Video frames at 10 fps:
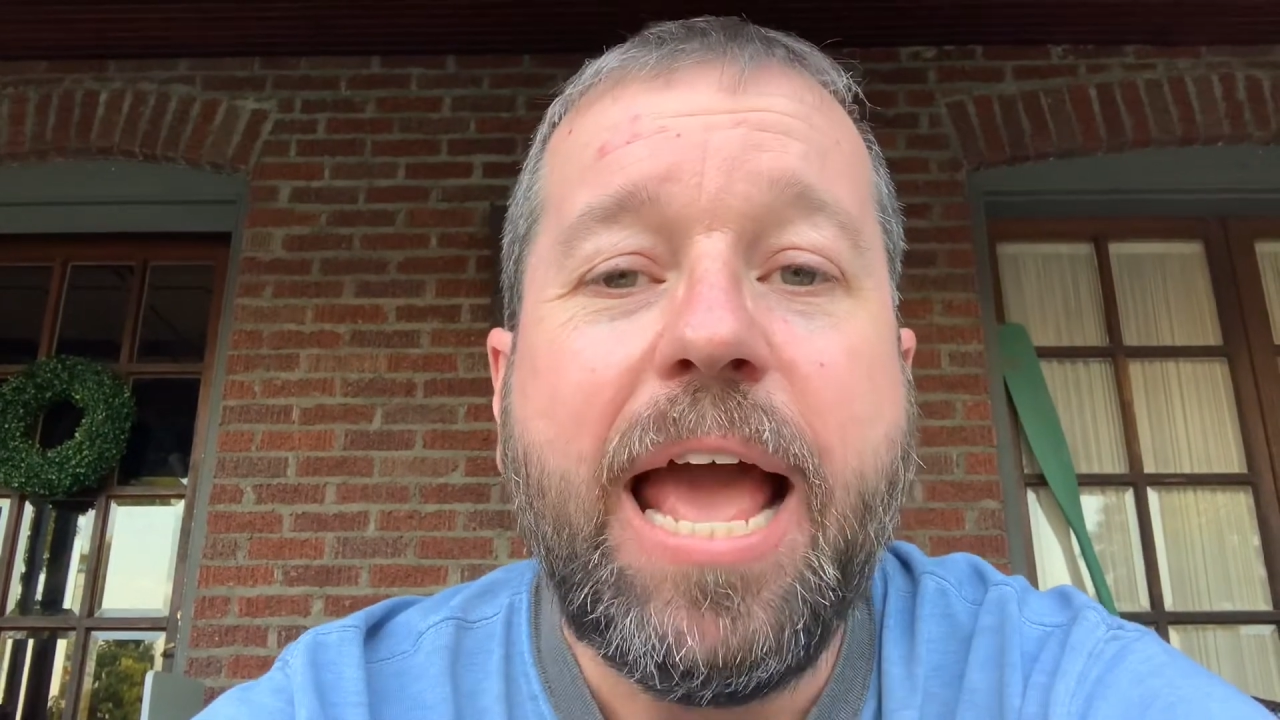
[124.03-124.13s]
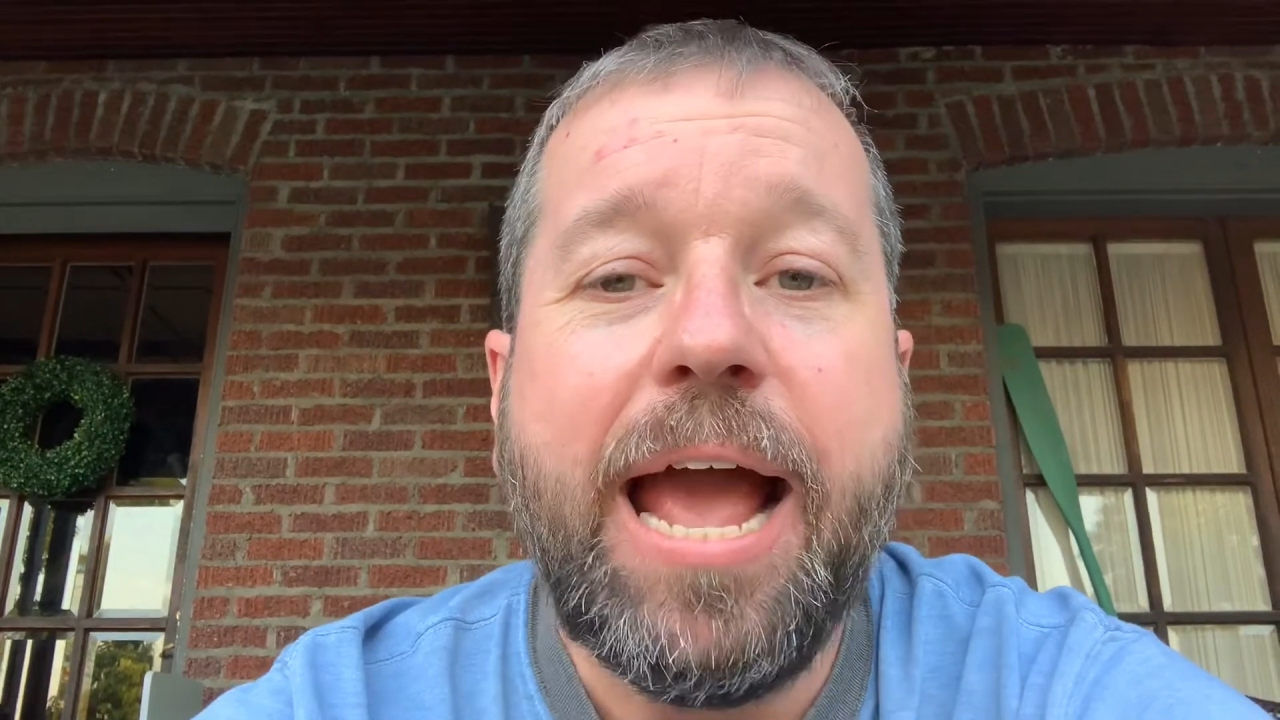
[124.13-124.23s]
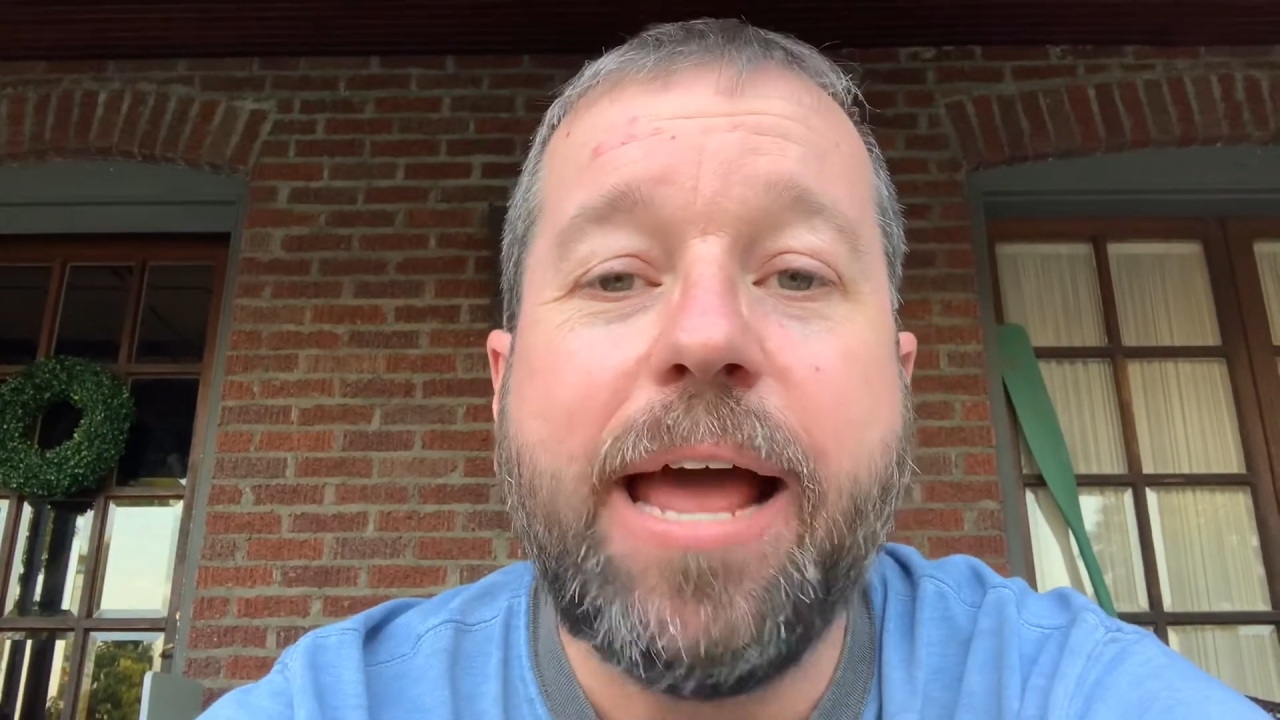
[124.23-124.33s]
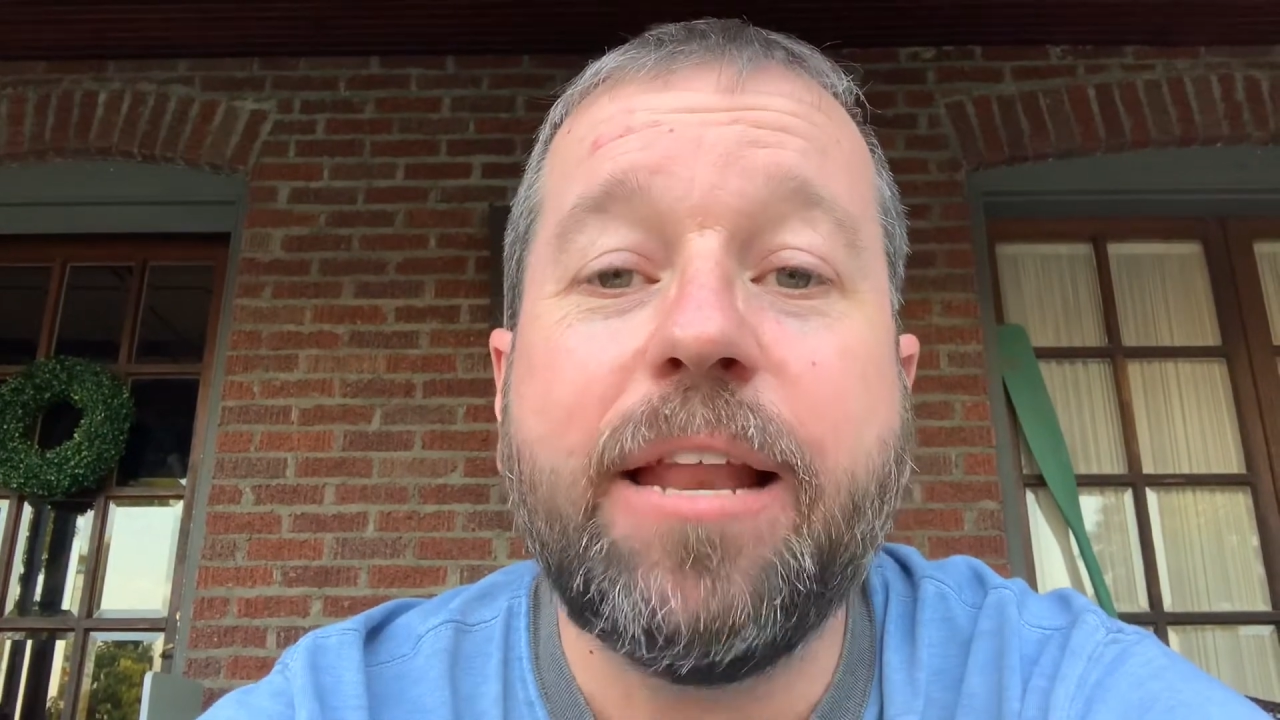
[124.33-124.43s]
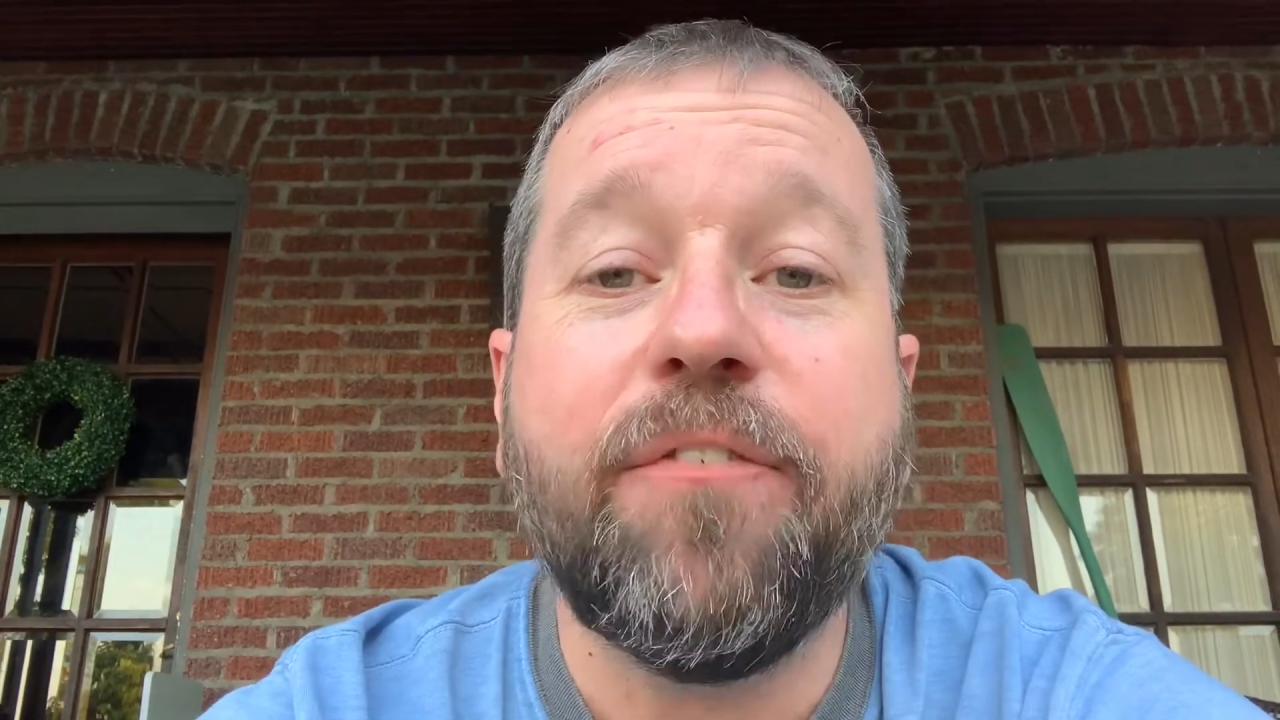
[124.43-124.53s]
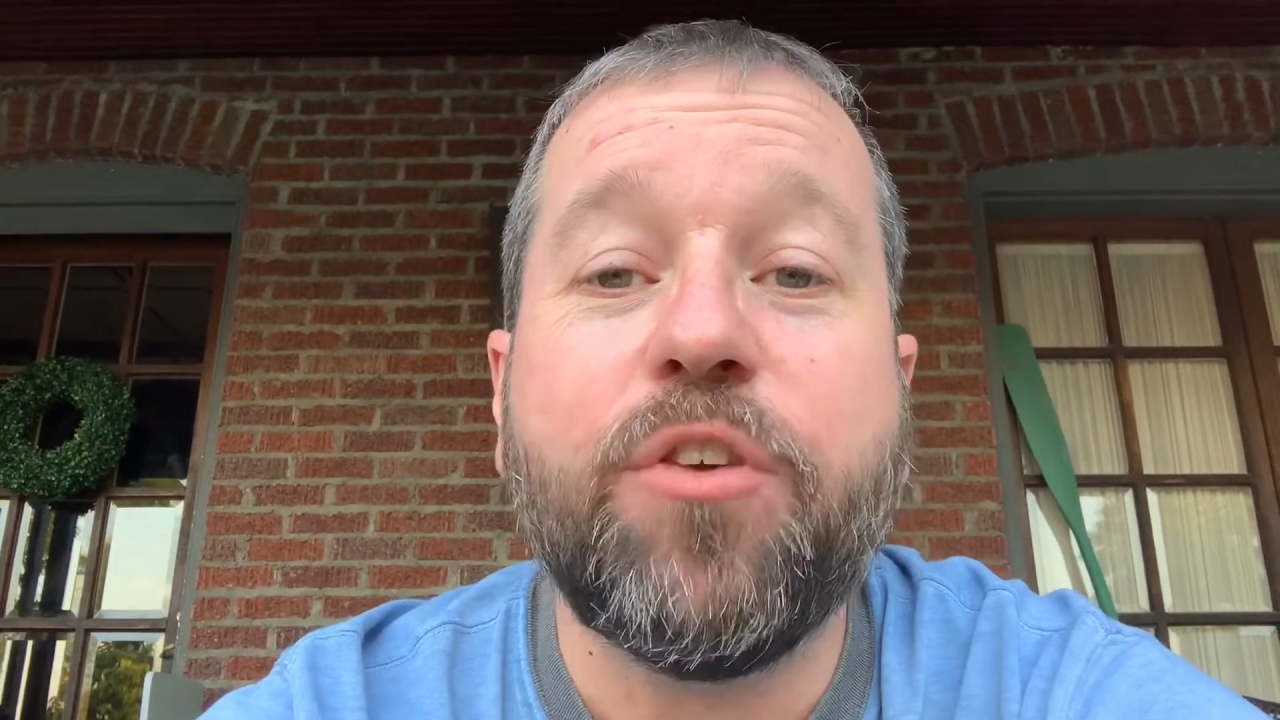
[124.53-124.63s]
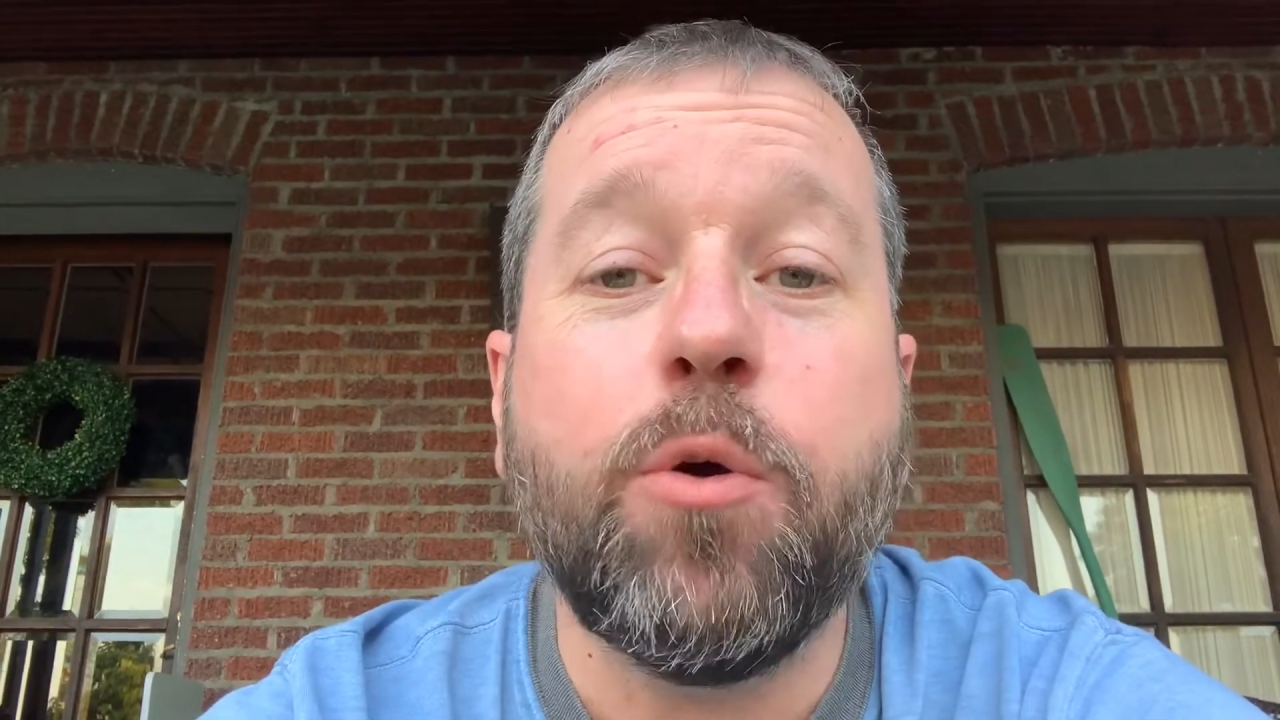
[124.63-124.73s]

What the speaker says: And if